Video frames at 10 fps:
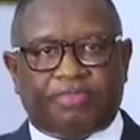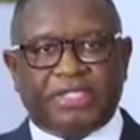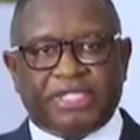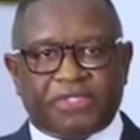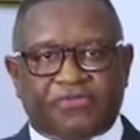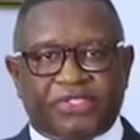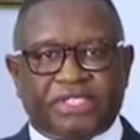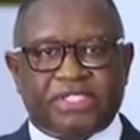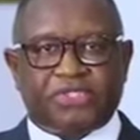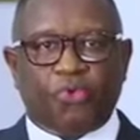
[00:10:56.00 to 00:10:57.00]
the police
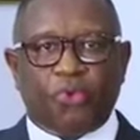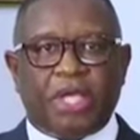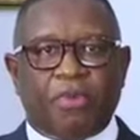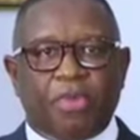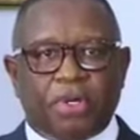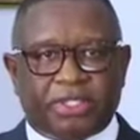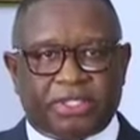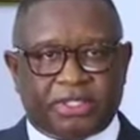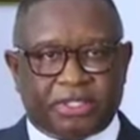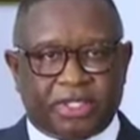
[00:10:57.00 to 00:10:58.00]
officers who were
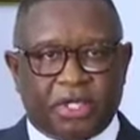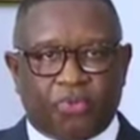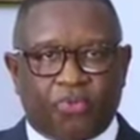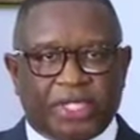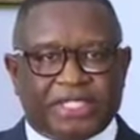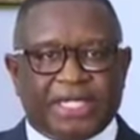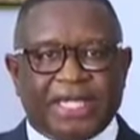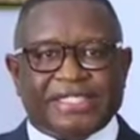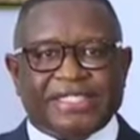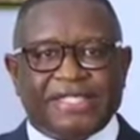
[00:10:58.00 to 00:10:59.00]
murdered with
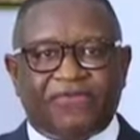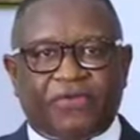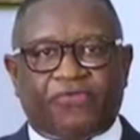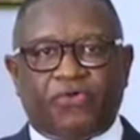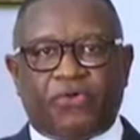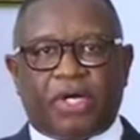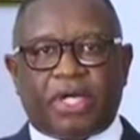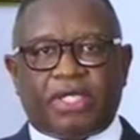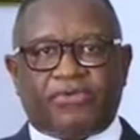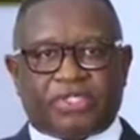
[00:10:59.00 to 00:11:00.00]
a civic
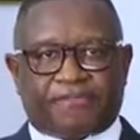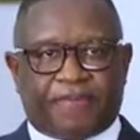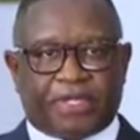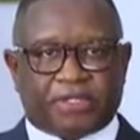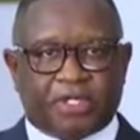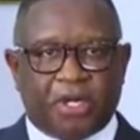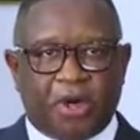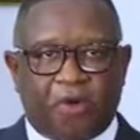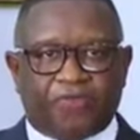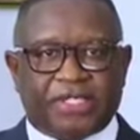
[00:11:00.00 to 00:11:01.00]
funeral in respect
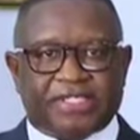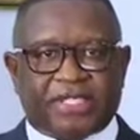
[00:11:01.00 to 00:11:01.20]
of their